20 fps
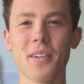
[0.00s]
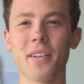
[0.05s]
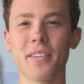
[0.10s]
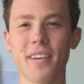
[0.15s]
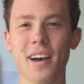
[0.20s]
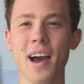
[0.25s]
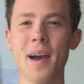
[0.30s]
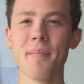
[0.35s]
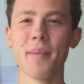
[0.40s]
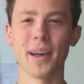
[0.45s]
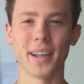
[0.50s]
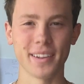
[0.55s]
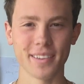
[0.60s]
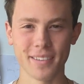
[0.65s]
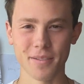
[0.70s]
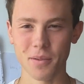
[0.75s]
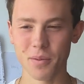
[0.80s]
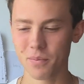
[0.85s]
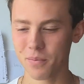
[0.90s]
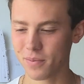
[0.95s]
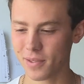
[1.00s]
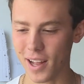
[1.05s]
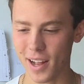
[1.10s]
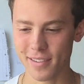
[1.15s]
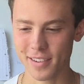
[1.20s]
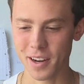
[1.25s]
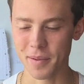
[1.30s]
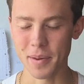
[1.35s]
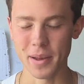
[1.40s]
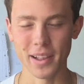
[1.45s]
all the time, like
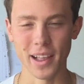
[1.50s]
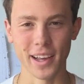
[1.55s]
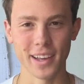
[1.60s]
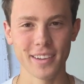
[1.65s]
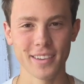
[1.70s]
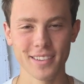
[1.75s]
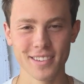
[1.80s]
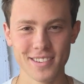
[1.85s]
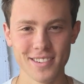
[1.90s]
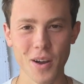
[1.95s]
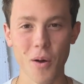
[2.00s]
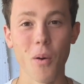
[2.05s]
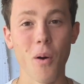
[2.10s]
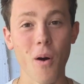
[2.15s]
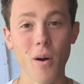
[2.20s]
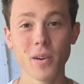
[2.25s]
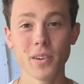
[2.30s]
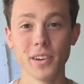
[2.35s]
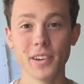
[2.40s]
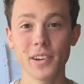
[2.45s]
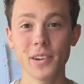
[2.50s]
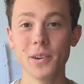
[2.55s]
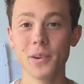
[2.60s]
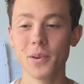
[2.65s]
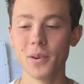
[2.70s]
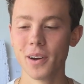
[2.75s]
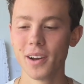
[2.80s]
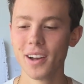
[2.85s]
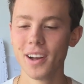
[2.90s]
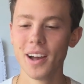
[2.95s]
that's gonna be like so hard to
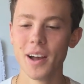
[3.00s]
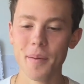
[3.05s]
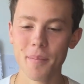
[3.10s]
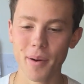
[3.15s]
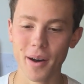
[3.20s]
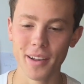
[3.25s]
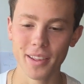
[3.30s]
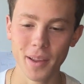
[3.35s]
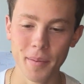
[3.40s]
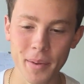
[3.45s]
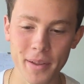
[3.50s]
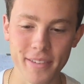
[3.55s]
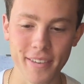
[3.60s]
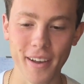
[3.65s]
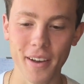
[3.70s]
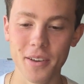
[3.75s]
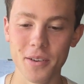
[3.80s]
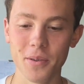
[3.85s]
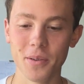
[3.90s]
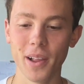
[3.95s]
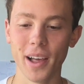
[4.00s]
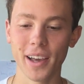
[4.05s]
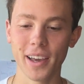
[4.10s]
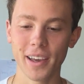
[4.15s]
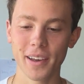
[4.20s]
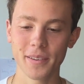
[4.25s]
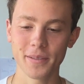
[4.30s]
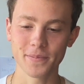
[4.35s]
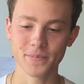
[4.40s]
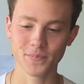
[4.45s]
do. But let me tell you, like,
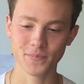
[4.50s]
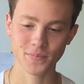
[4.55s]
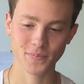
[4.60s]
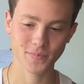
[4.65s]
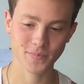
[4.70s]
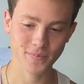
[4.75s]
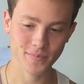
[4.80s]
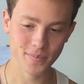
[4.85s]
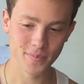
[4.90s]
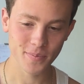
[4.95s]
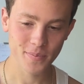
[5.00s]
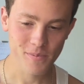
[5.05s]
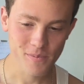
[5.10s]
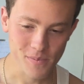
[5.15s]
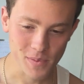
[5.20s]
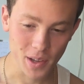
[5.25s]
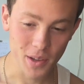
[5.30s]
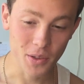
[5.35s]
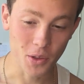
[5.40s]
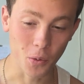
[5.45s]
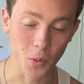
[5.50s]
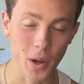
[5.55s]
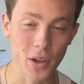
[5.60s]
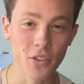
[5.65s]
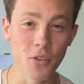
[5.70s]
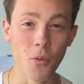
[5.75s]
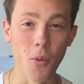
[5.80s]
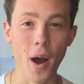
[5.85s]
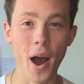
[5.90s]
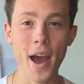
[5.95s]
the
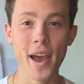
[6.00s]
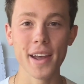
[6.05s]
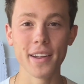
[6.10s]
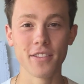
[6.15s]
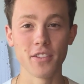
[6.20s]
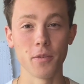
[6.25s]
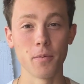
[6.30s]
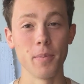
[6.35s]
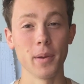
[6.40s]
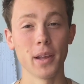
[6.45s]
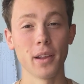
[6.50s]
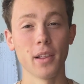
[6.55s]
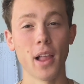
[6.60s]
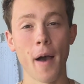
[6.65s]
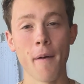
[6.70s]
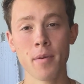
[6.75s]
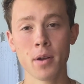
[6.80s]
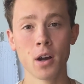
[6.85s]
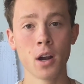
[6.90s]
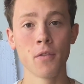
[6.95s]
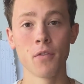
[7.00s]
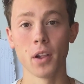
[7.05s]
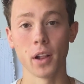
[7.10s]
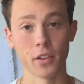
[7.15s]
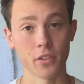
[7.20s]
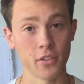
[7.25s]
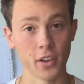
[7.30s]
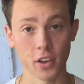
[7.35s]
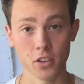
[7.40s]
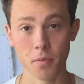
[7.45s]
reason why is I've been on it for
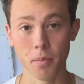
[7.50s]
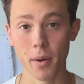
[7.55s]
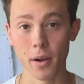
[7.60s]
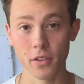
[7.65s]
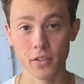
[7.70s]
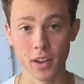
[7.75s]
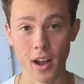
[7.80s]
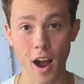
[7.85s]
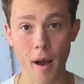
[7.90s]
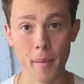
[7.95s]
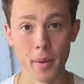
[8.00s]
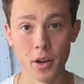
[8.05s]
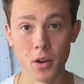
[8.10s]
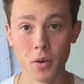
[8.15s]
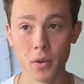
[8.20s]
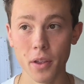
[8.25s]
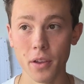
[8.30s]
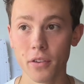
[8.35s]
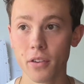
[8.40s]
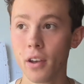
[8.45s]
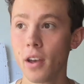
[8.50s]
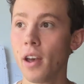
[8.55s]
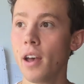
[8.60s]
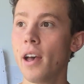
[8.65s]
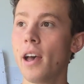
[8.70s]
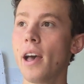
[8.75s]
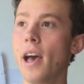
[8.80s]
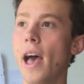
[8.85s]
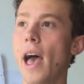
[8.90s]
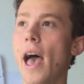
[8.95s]
like 6 months now. I've been doing this,
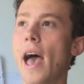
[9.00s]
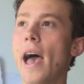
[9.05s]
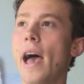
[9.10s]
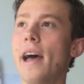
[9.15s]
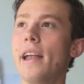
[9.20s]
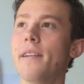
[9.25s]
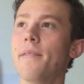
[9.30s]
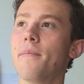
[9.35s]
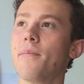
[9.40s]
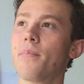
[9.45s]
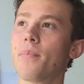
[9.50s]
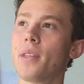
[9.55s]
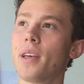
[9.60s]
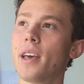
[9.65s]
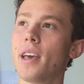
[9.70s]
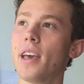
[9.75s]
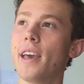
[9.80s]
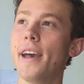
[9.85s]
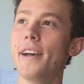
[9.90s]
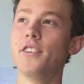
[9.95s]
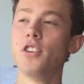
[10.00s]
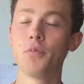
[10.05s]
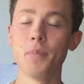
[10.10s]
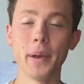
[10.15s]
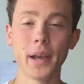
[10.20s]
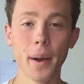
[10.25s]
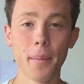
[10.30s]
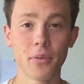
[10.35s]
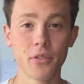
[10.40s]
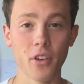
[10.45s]
and it just
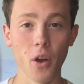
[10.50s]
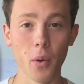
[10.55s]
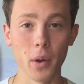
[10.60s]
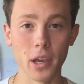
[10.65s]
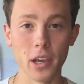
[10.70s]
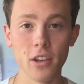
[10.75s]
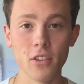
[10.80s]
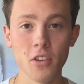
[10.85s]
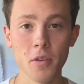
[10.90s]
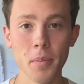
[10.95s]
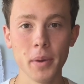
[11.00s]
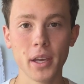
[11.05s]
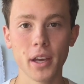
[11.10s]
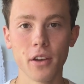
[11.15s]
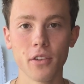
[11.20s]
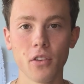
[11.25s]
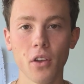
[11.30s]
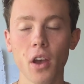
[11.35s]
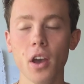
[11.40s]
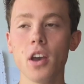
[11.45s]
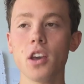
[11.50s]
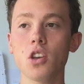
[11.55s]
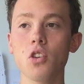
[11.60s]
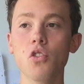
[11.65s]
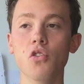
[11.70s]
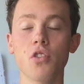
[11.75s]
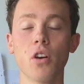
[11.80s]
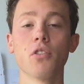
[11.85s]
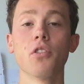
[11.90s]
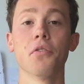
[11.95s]
becomes so easy because
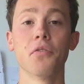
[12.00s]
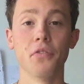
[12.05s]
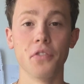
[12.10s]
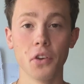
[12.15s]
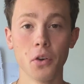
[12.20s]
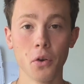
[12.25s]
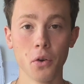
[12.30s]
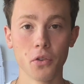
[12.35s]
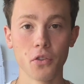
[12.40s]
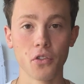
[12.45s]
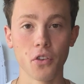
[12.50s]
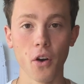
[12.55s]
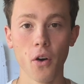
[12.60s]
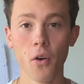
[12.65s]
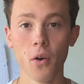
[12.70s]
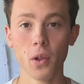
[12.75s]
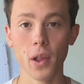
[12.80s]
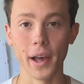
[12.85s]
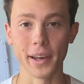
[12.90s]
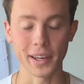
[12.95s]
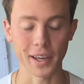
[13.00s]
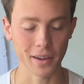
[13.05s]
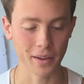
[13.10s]
you start to feel so